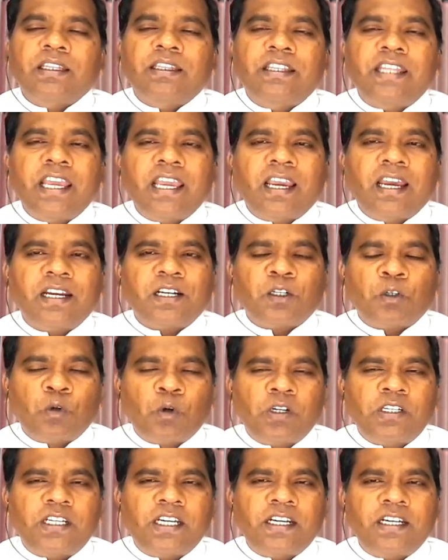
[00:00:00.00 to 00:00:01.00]
They had
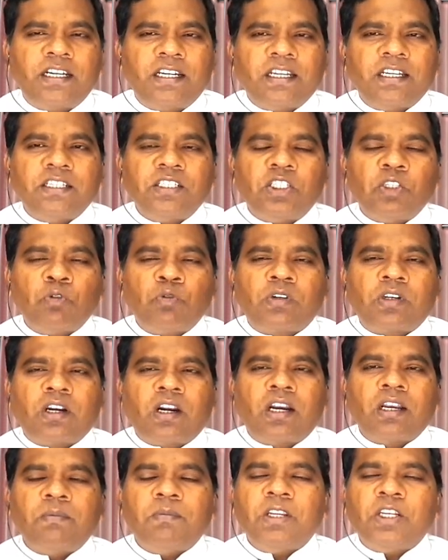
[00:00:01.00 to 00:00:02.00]
quoted
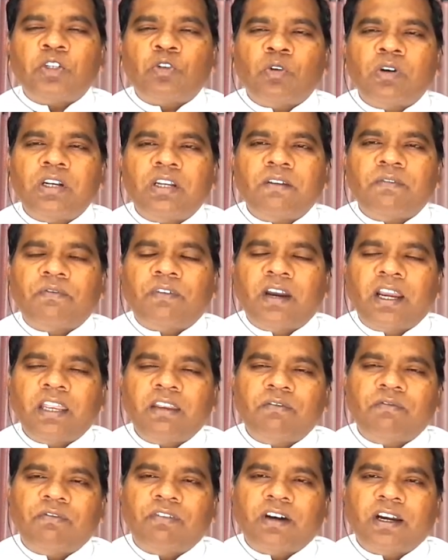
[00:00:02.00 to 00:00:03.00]
Deuteronomy
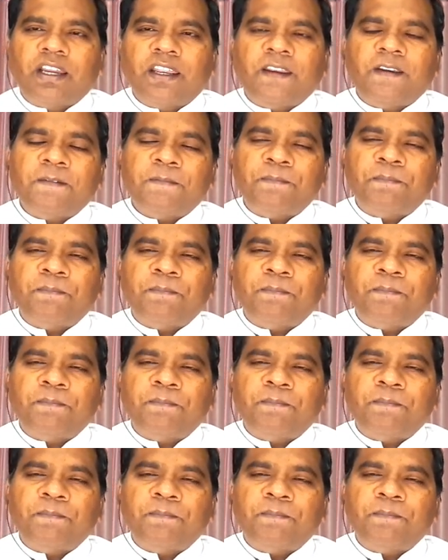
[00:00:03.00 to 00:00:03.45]
25 5,